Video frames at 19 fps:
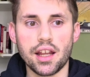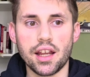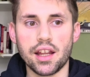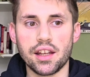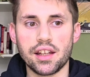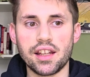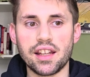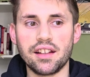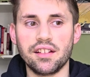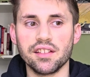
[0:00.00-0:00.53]

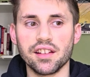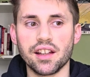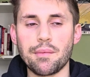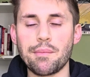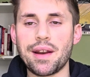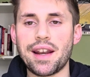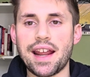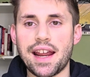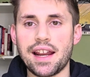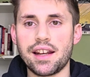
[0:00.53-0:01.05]
it
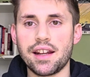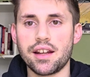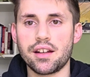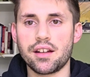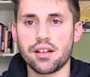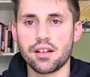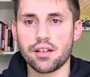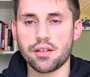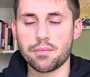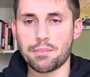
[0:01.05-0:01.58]

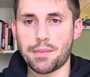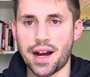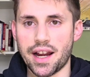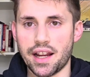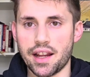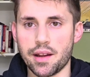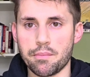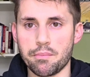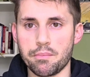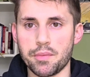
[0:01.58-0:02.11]
eliminated my
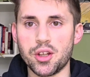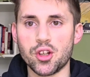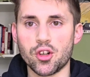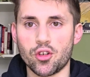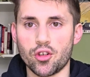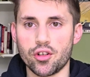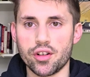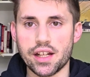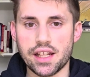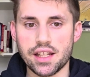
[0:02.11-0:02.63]

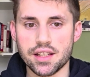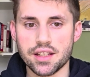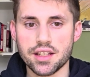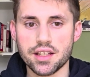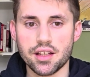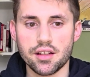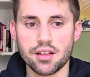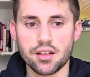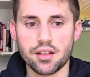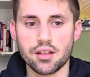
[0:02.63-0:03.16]

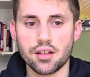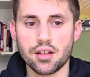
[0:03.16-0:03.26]
impurities